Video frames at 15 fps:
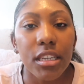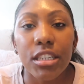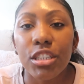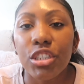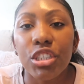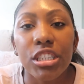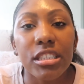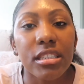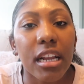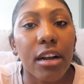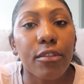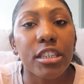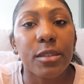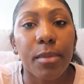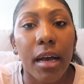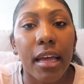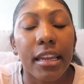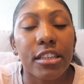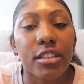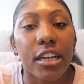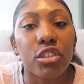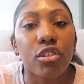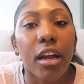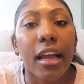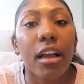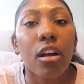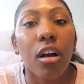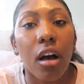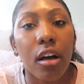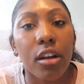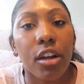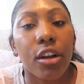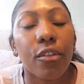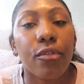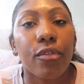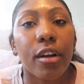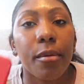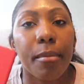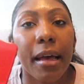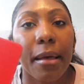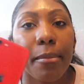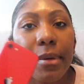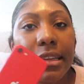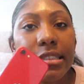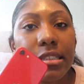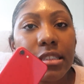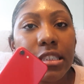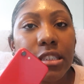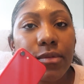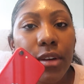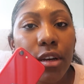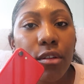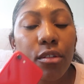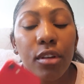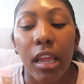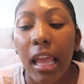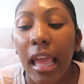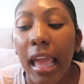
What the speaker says: She's not responding, so I try and call her from my business phone,